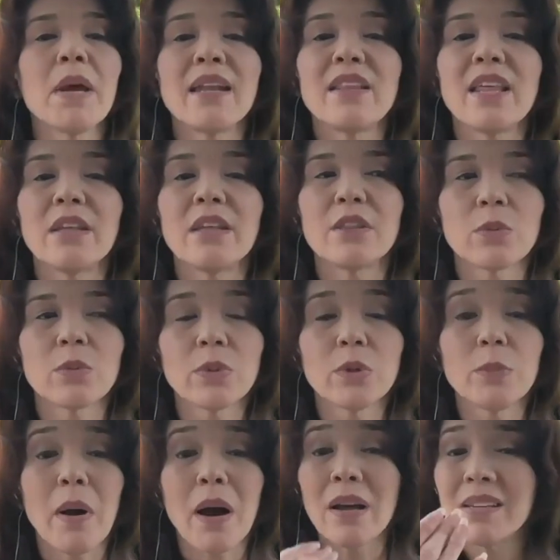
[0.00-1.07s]
and they
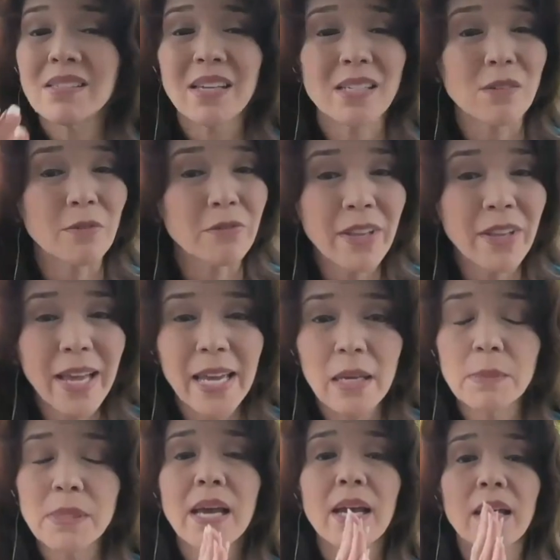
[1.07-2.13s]
threw bodies into
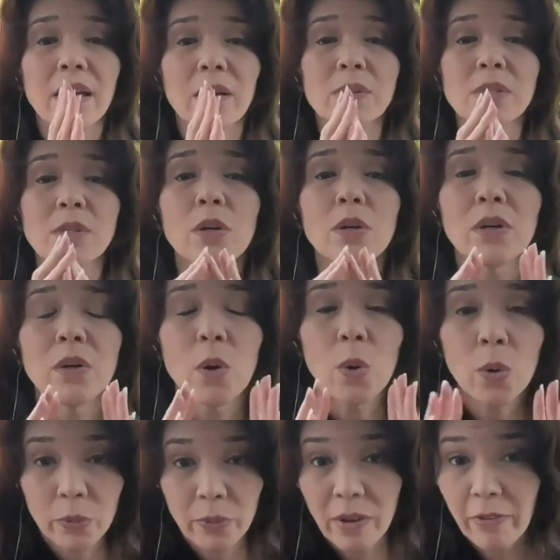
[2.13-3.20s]
flames. It was
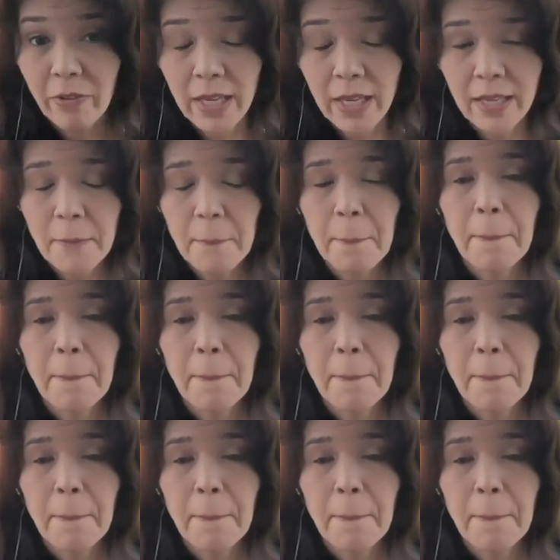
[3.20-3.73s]
horrific.